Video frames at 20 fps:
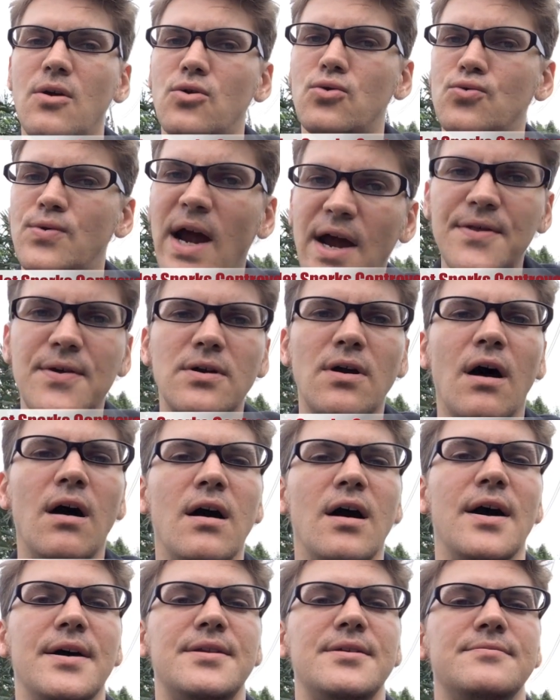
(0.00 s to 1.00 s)
Rather
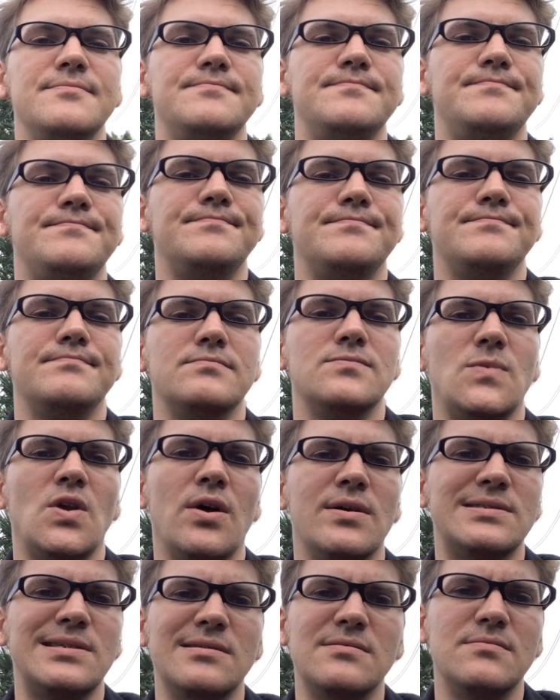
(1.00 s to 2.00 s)
odd. You
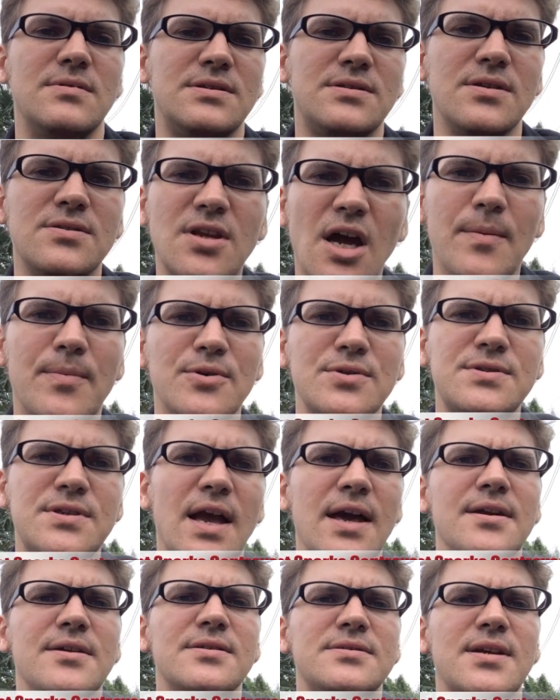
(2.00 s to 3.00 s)
know, it's a, it's a double
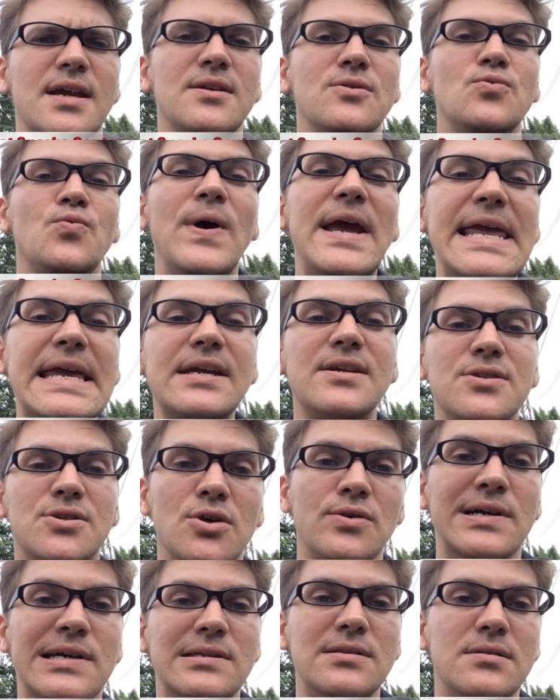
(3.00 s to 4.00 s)
standard saying we can
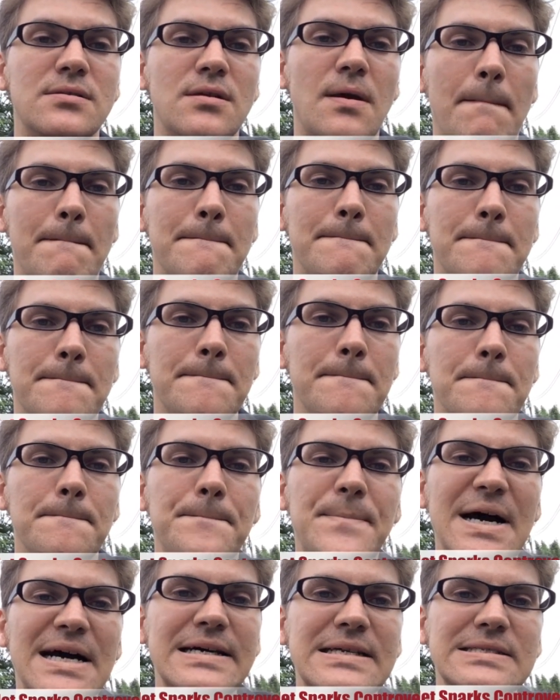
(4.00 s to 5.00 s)
do it,
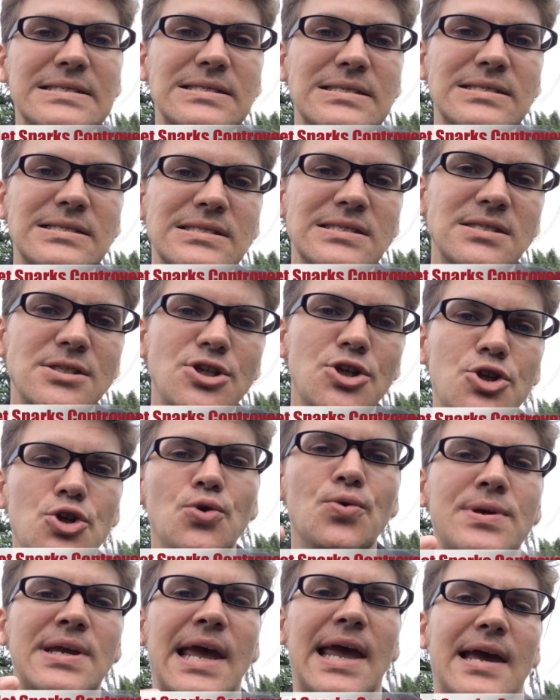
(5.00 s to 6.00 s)
but
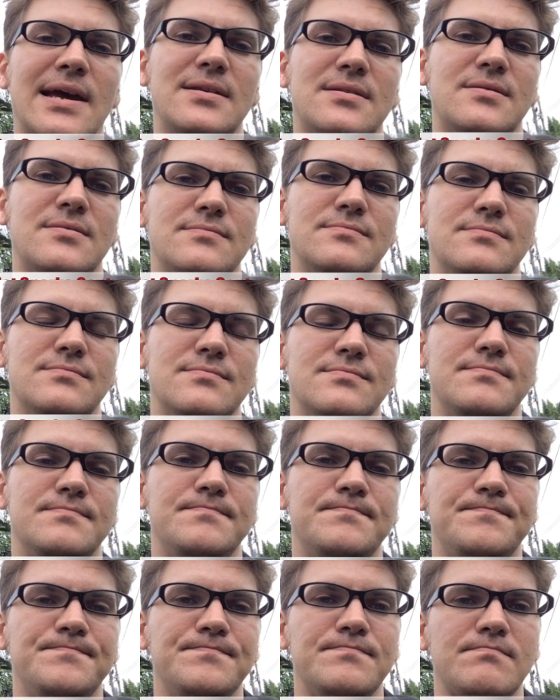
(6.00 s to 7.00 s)
you can't.
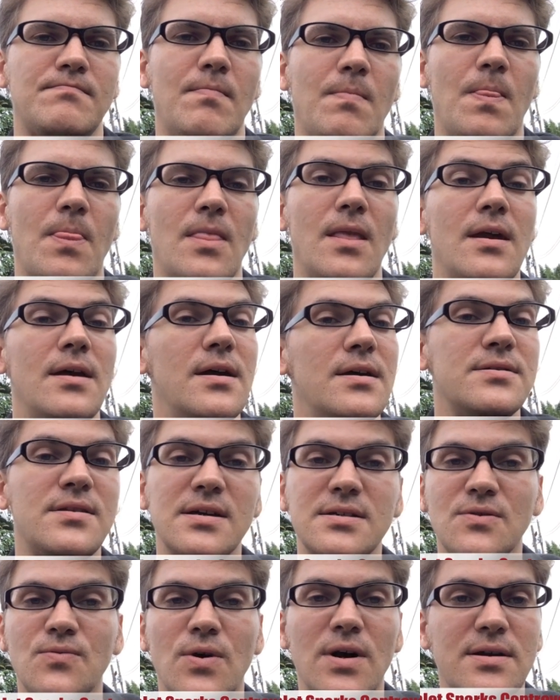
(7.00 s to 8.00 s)

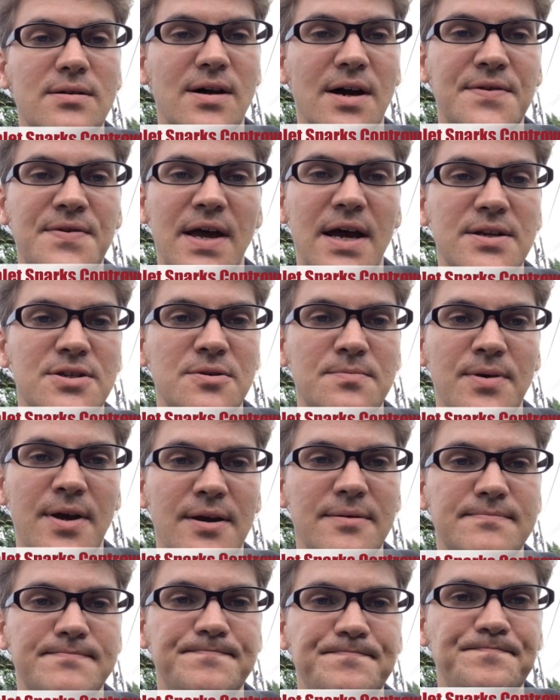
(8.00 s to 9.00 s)
doesn't work like that
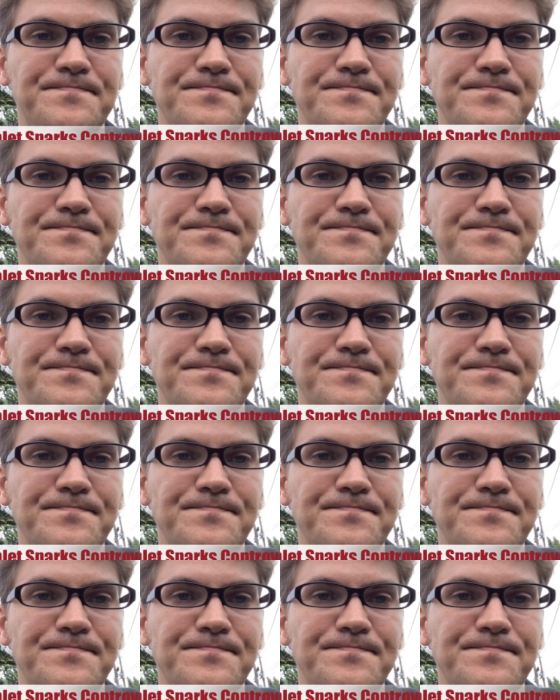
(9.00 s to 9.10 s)
Japan.